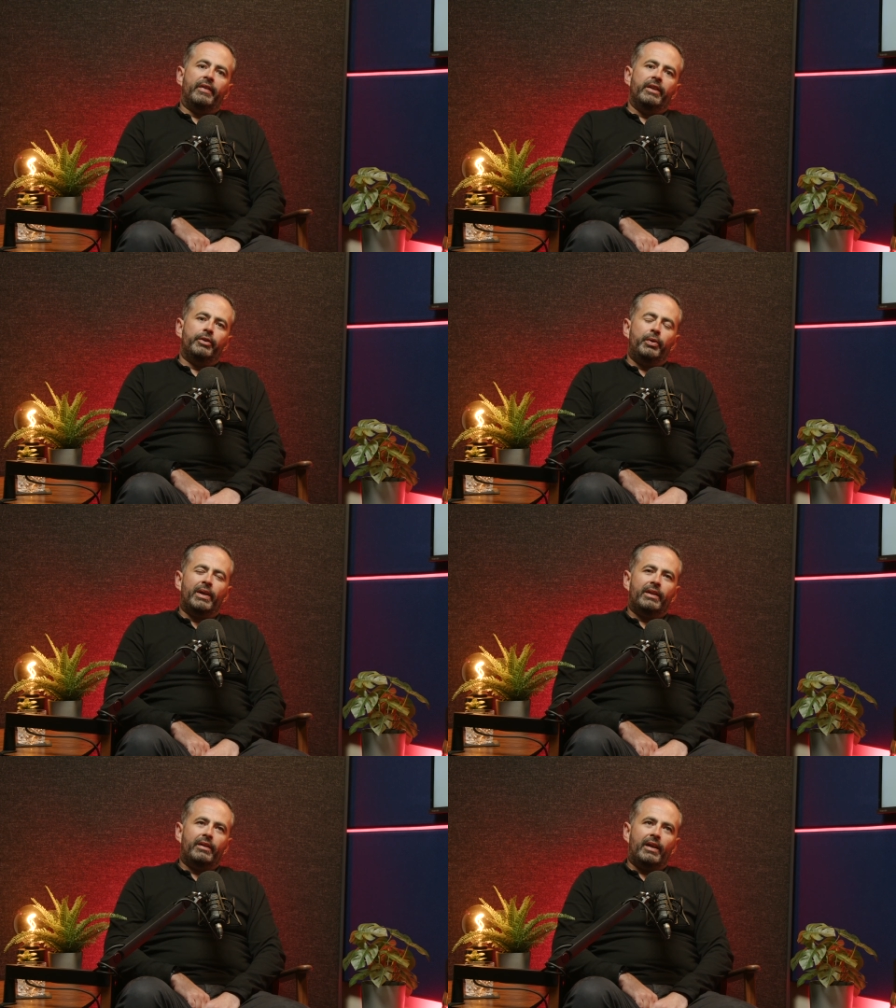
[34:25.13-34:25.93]
vendor who
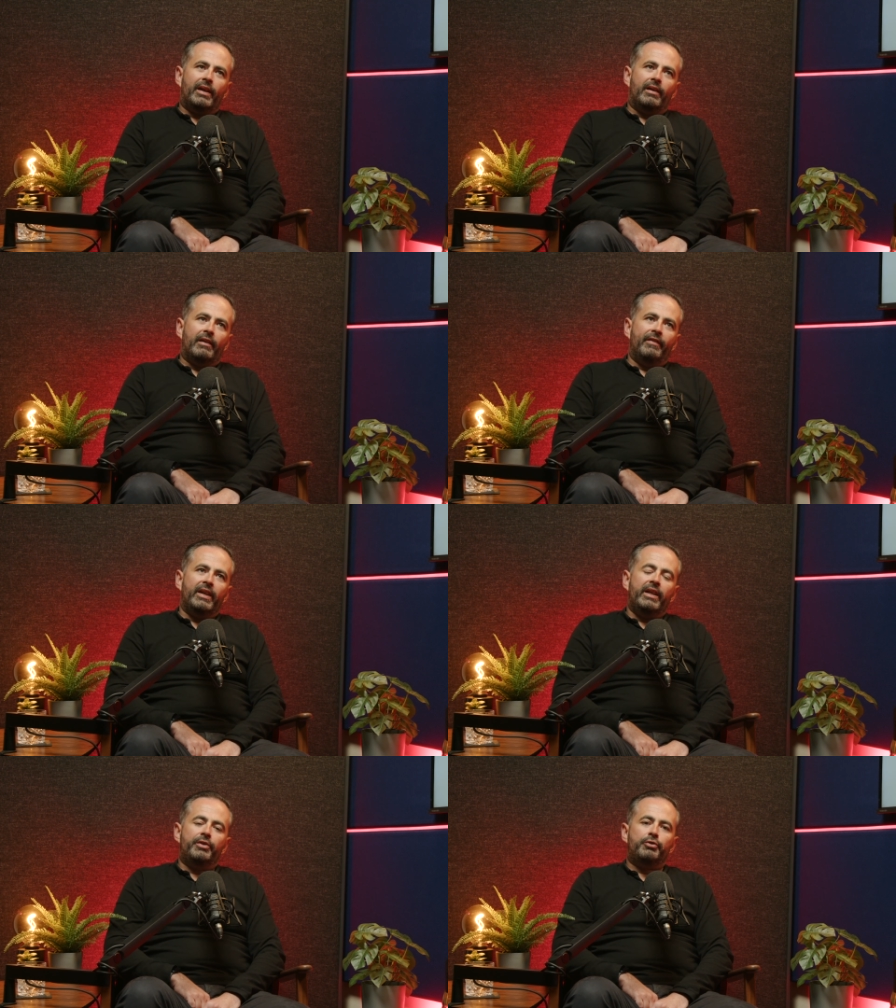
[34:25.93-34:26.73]
had a
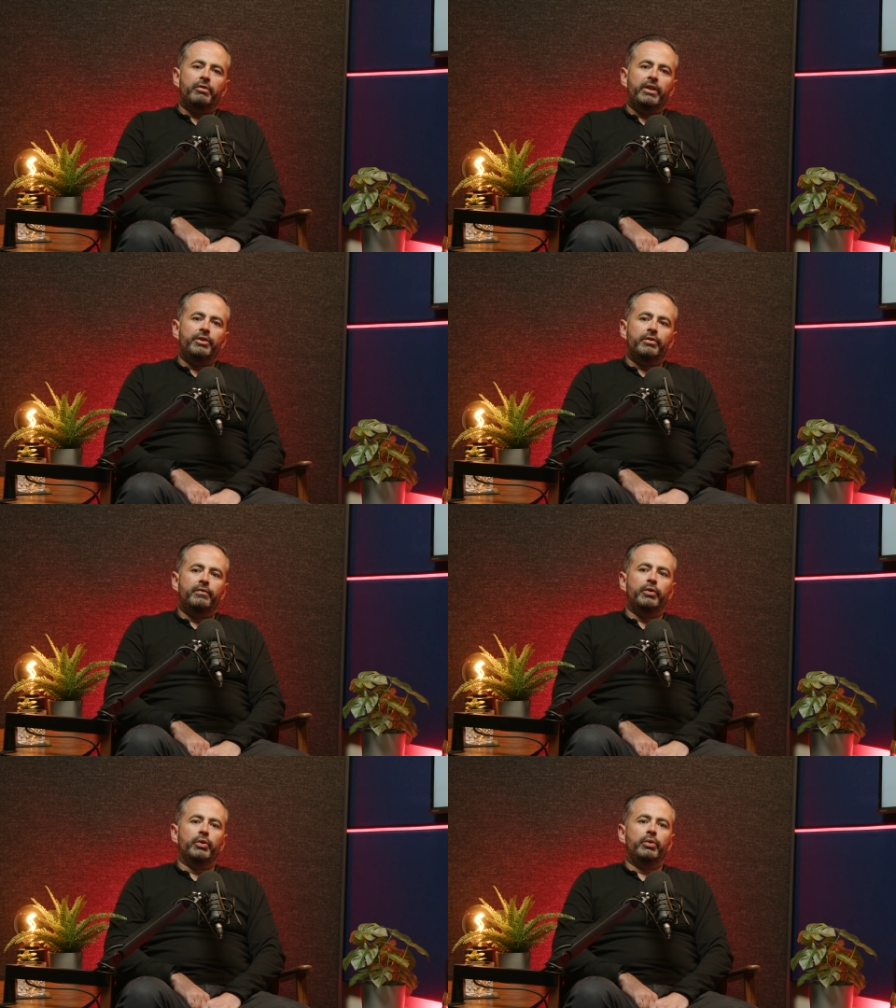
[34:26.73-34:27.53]
very strange
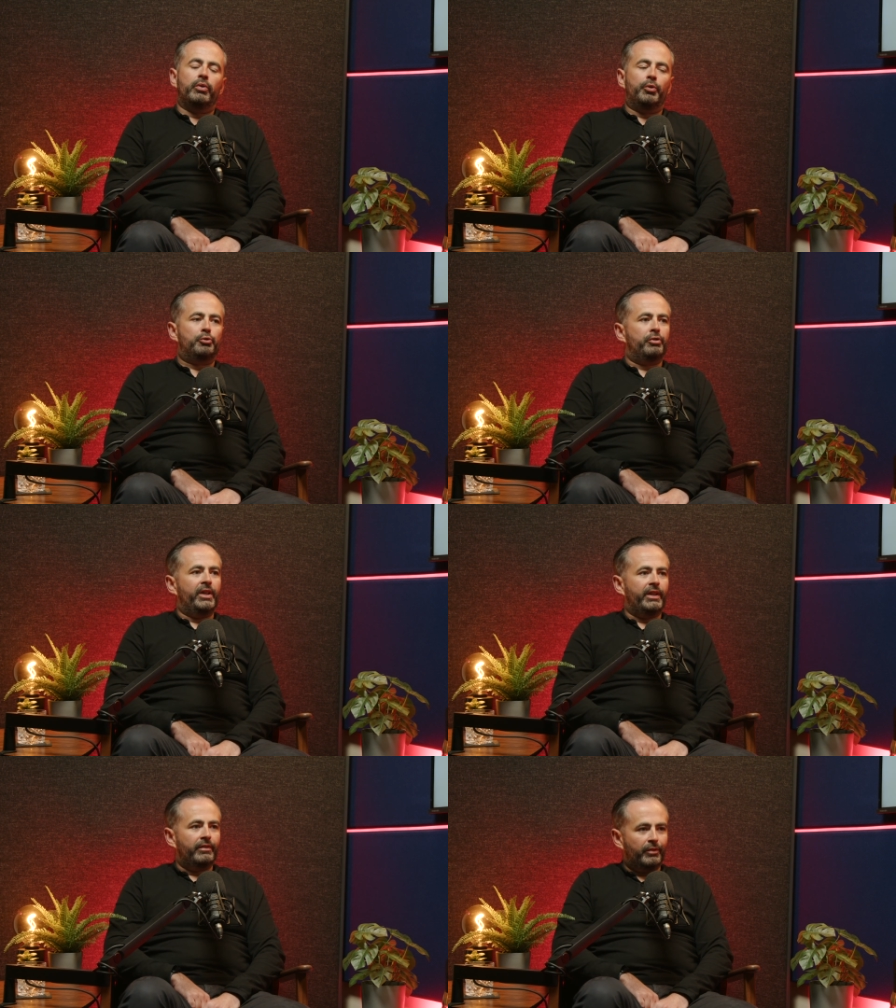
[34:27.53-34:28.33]
view on
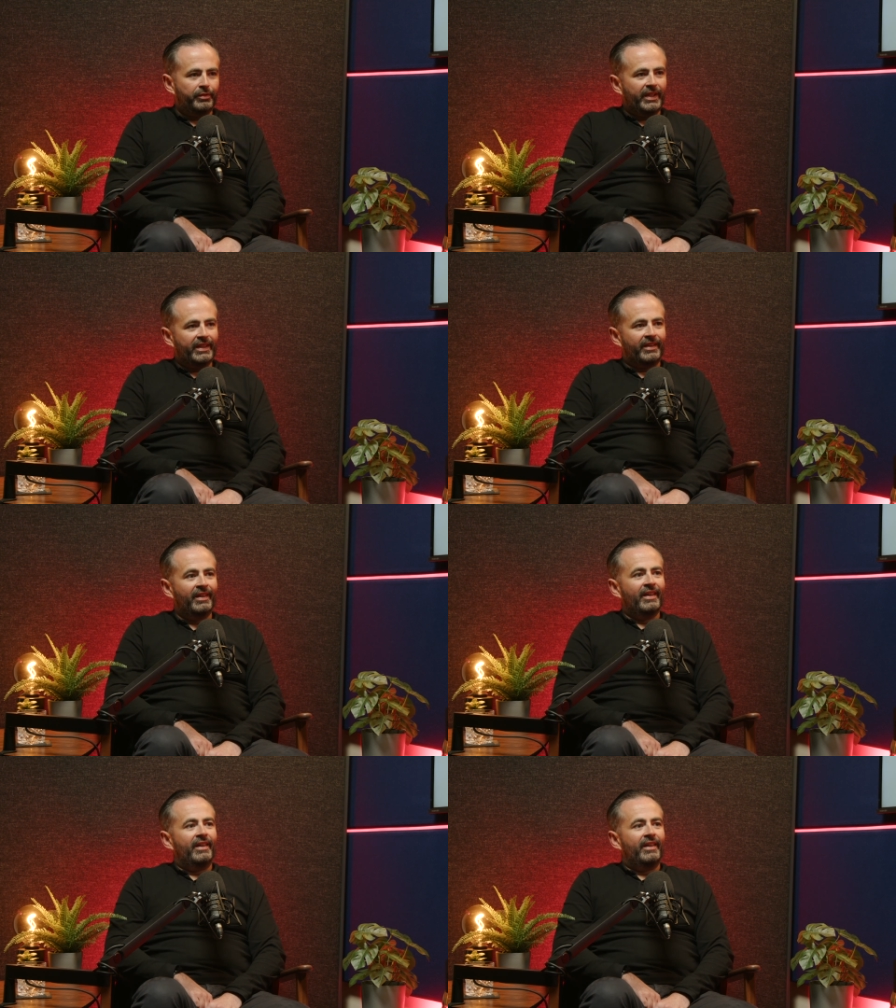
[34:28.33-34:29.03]
training of data.